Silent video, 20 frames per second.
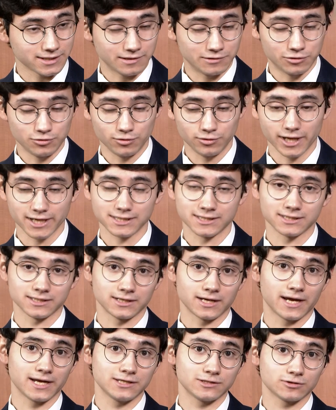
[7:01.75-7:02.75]
new
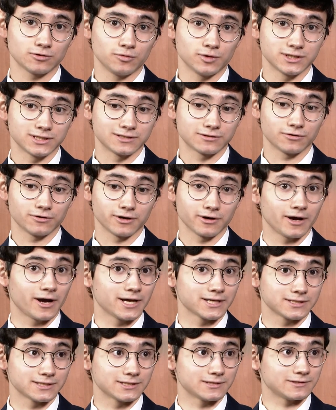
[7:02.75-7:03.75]
Lexington High School, which is going to
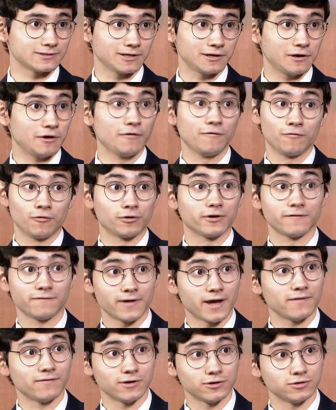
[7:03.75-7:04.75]
cost us $400 to
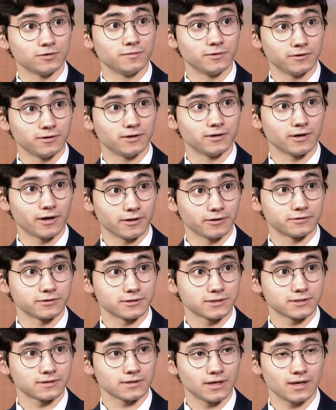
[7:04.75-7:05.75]
$500 million.
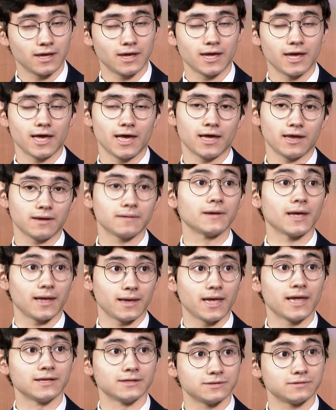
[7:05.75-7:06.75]
Right.
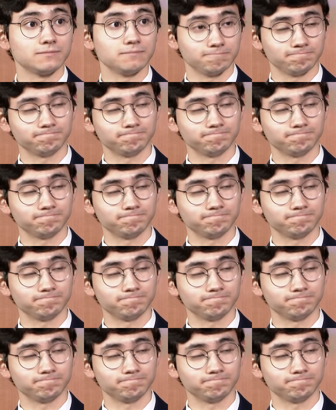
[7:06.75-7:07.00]
So let me